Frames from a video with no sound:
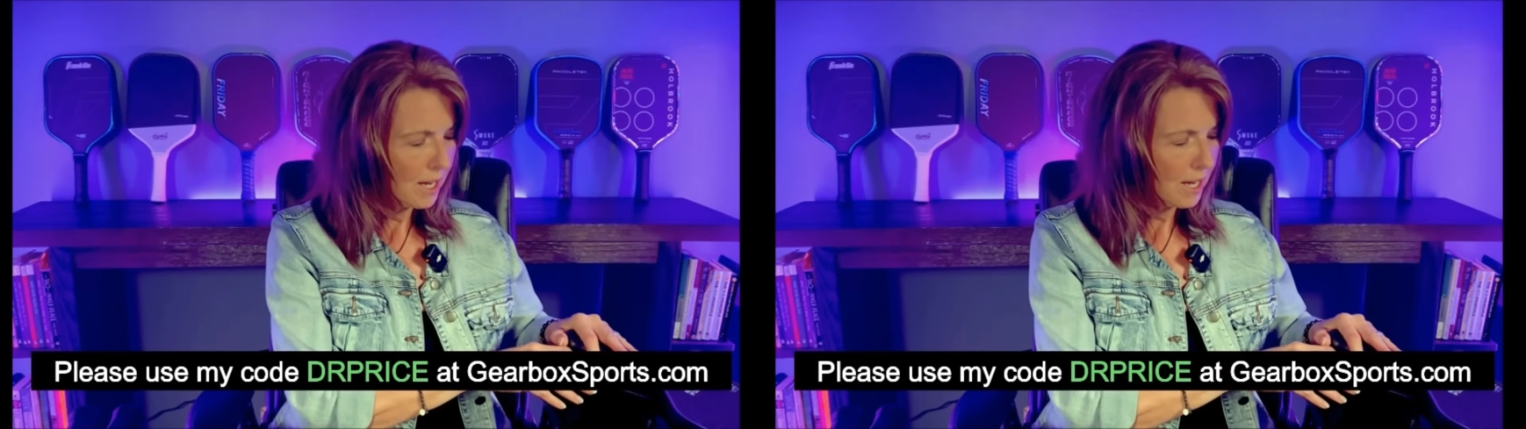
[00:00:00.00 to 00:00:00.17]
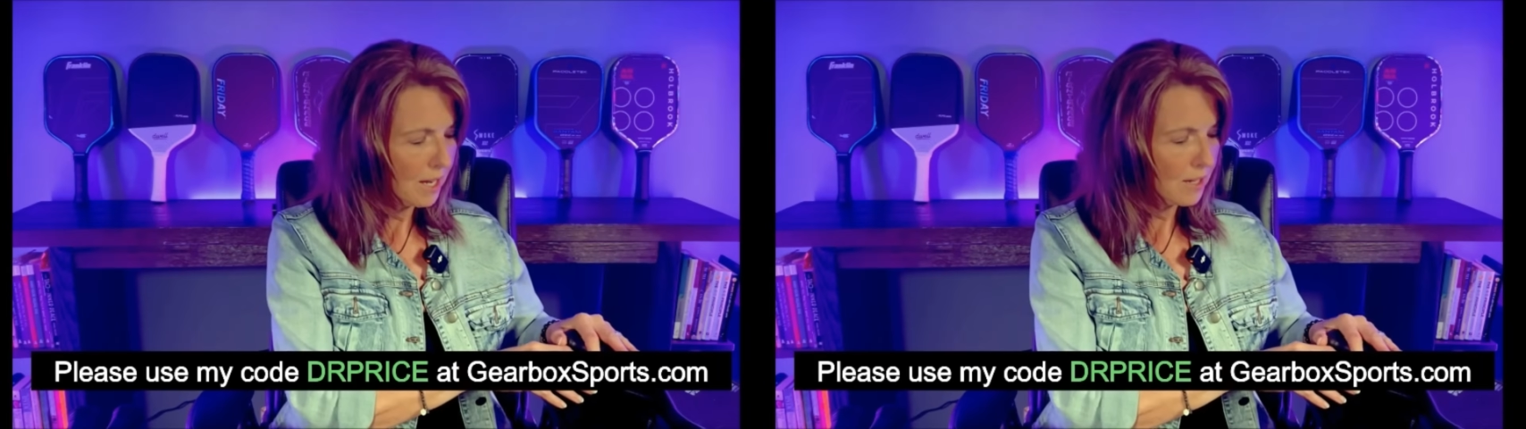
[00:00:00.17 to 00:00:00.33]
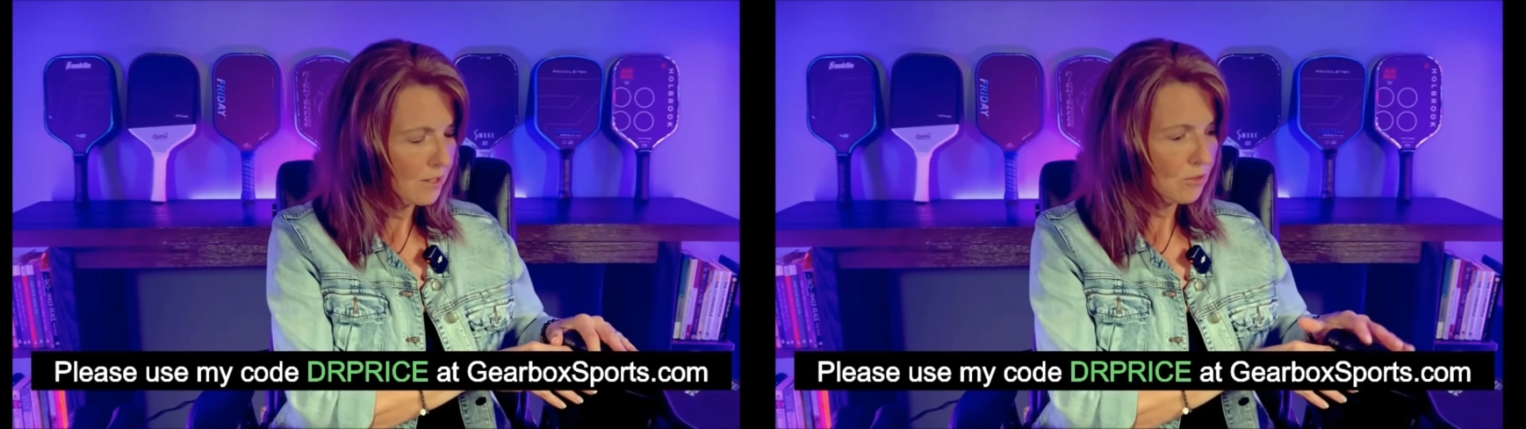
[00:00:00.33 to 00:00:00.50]

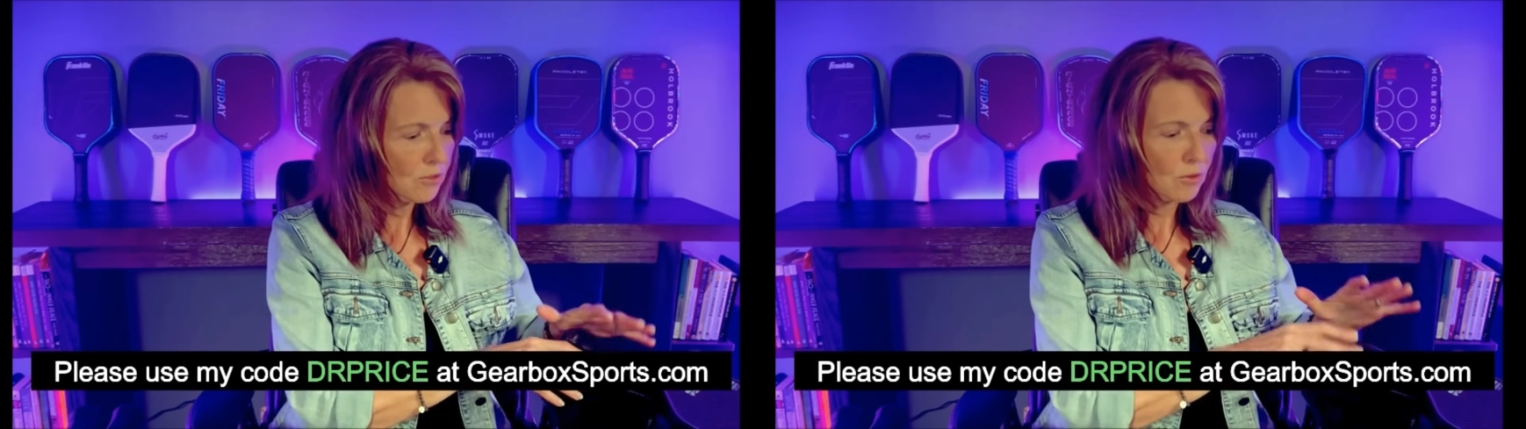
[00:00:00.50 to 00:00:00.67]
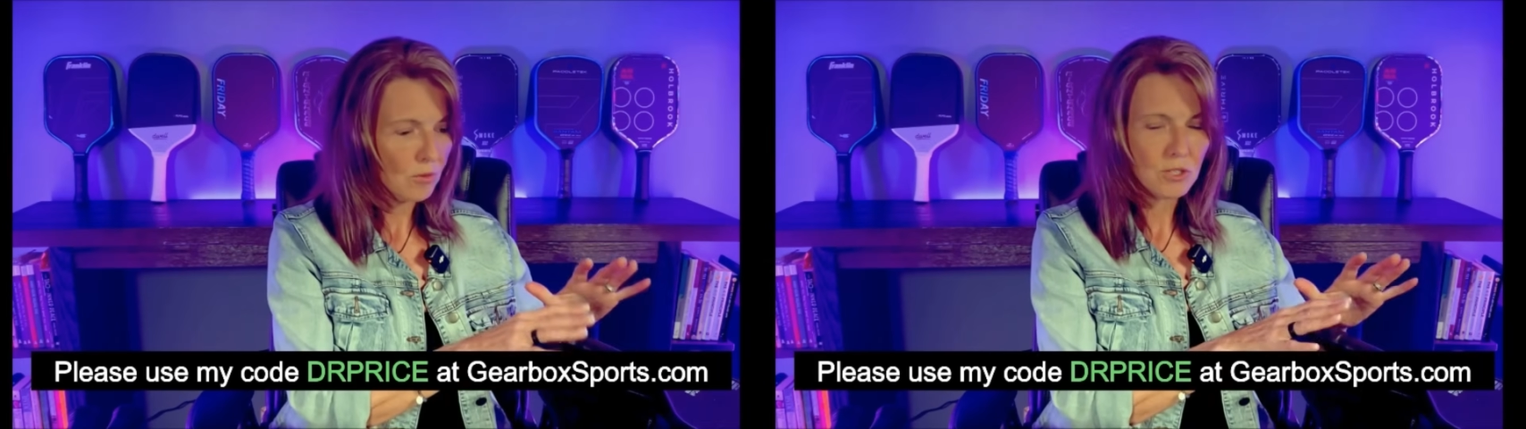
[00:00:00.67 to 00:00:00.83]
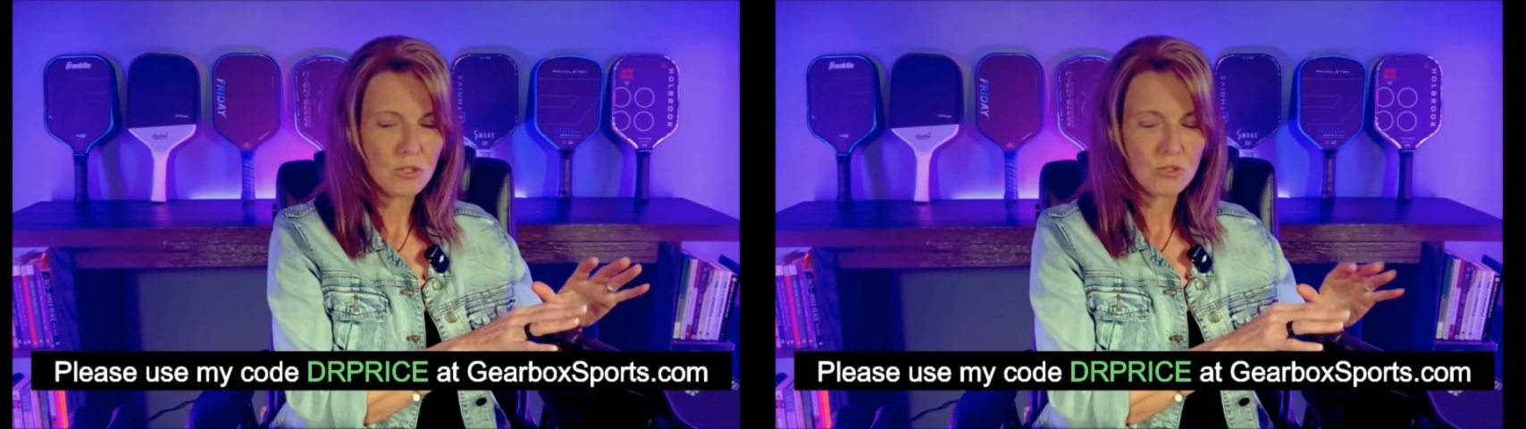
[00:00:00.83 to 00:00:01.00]
handles,
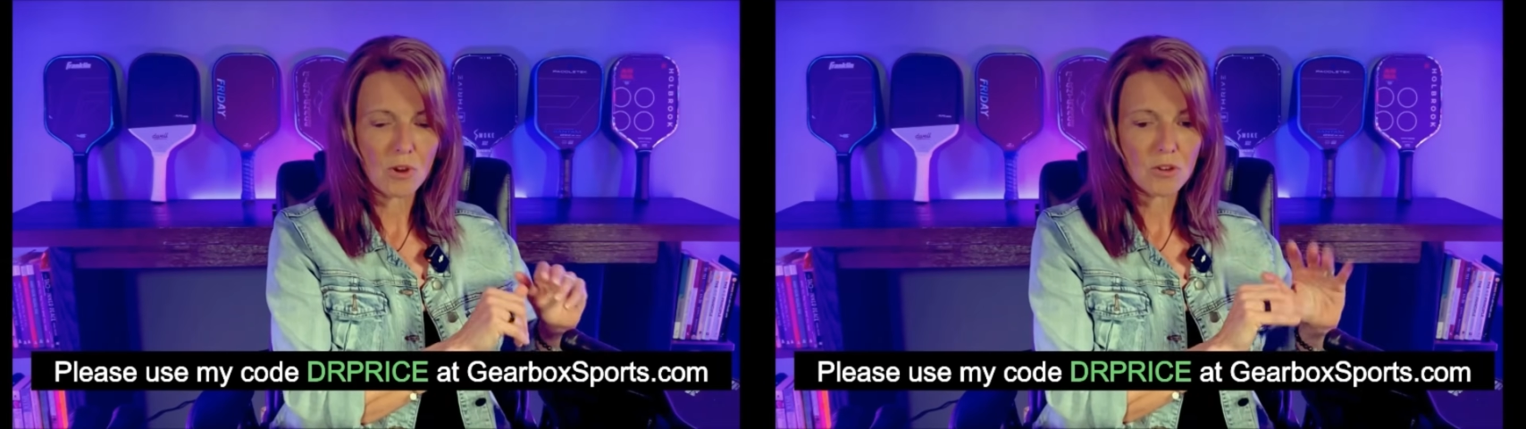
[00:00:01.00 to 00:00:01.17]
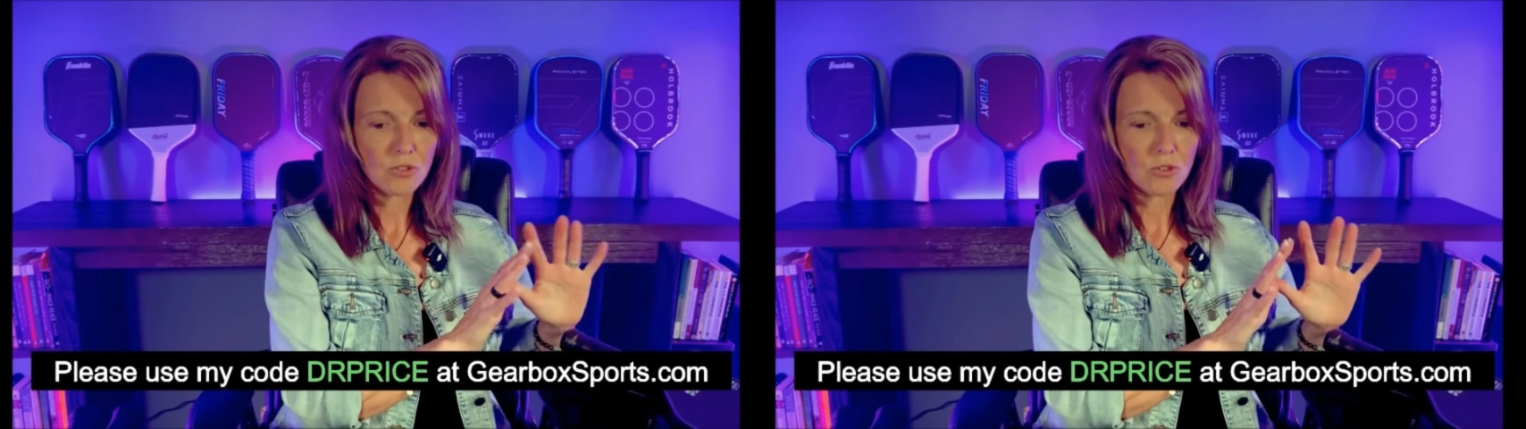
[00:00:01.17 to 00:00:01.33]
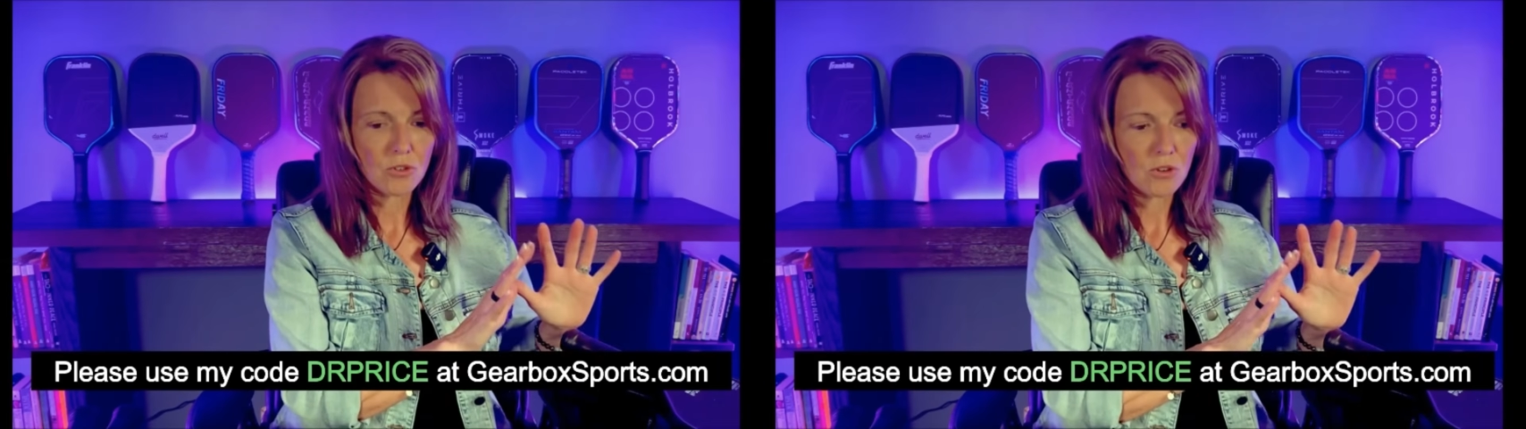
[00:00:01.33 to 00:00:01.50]
great
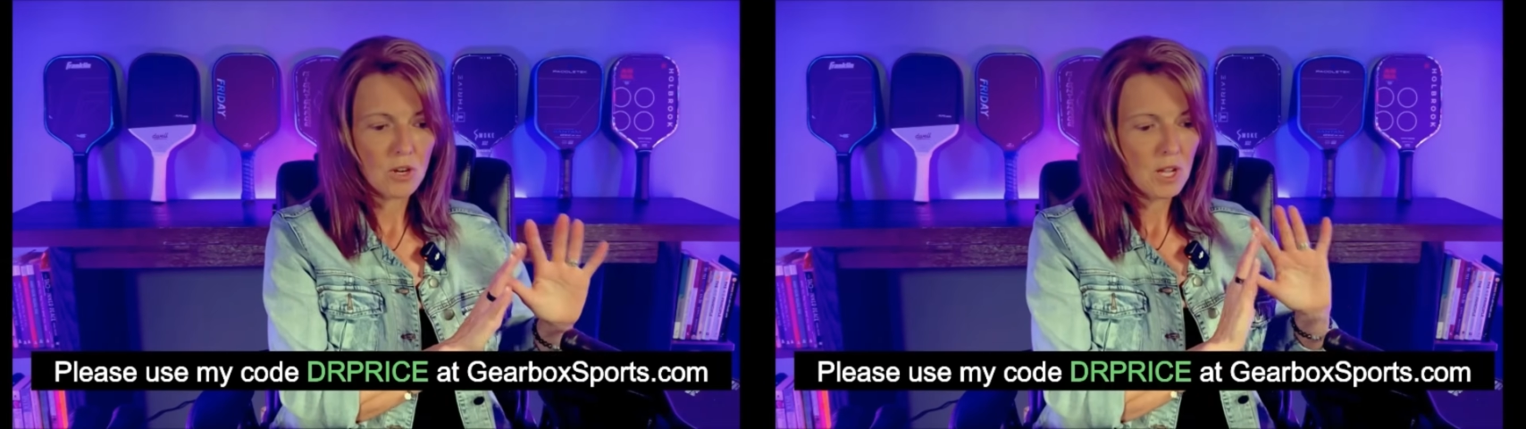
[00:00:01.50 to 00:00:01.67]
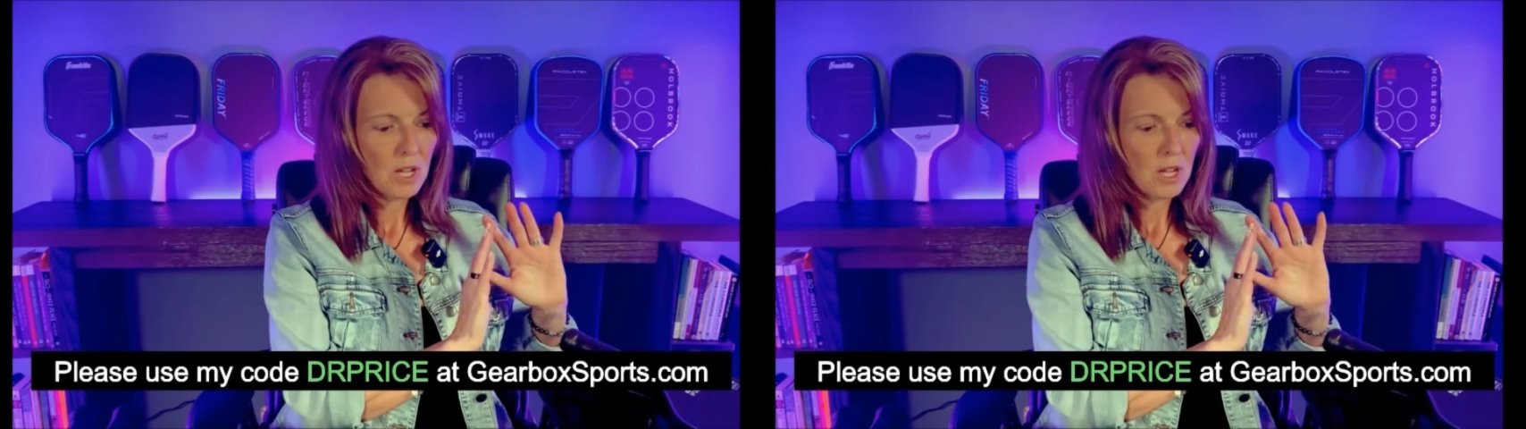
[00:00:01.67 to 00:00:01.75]
structure.